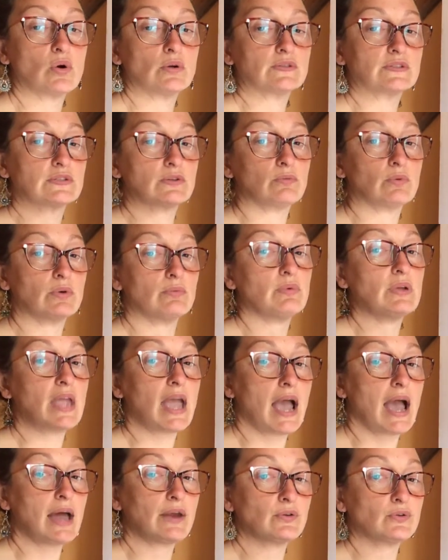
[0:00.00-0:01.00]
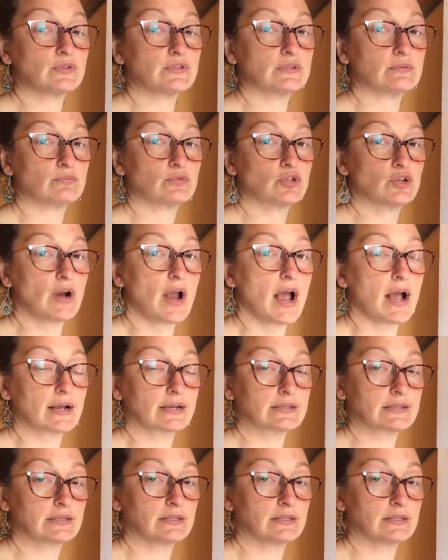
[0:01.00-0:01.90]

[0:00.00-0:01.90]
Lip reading: So would we add or subtract?